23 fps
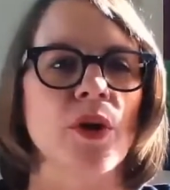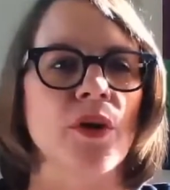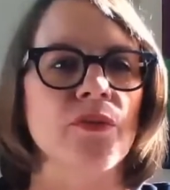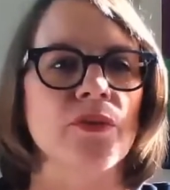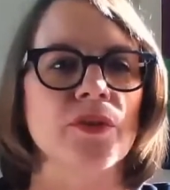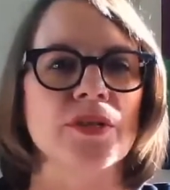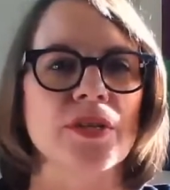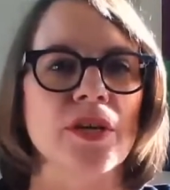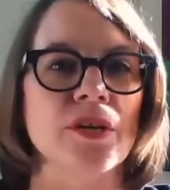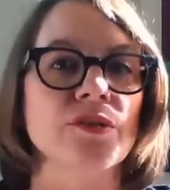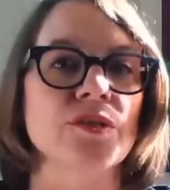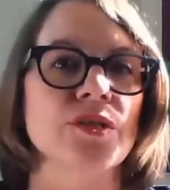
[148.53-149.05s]

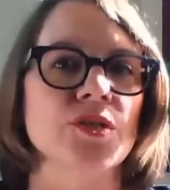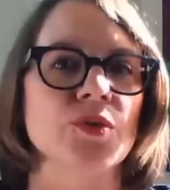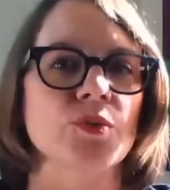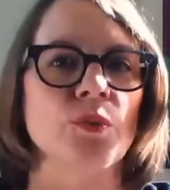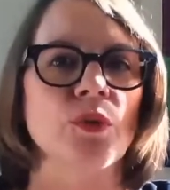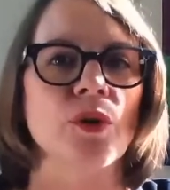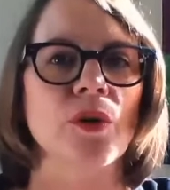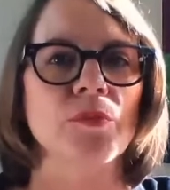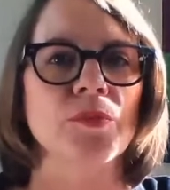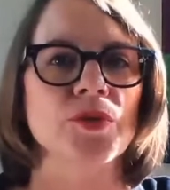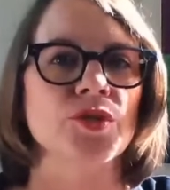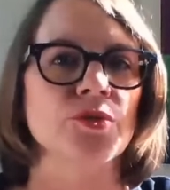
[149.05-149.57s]
where the
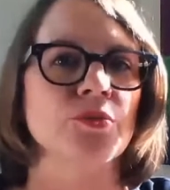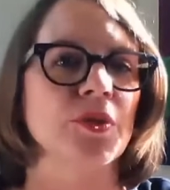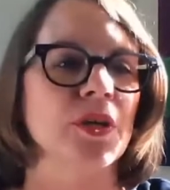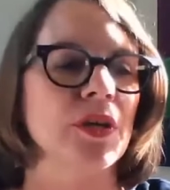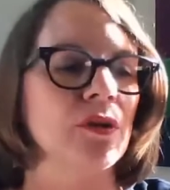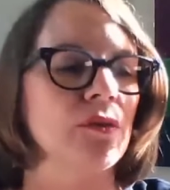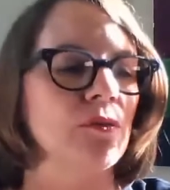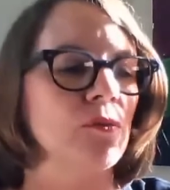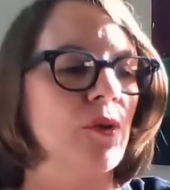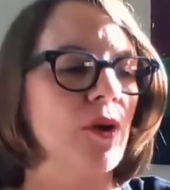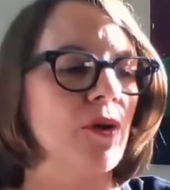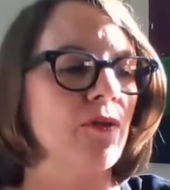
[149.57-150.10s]
deltas were
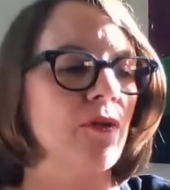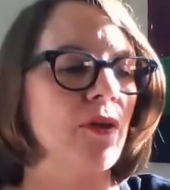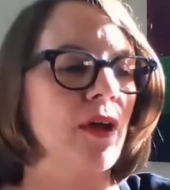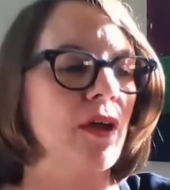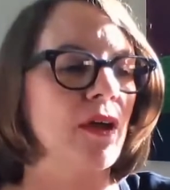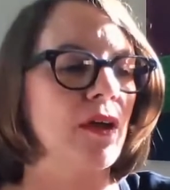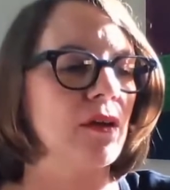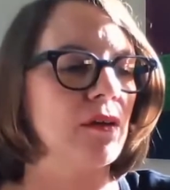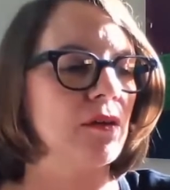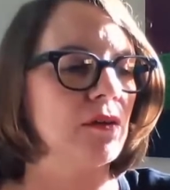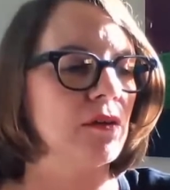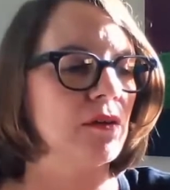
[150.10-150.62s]
between where
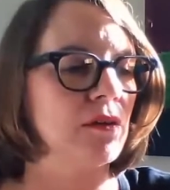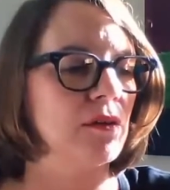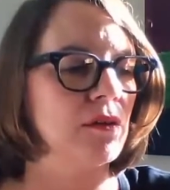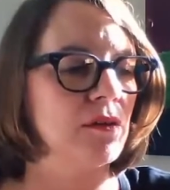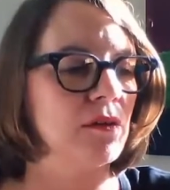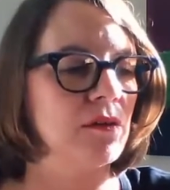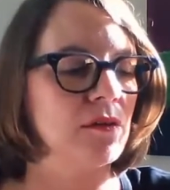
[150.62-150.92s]
they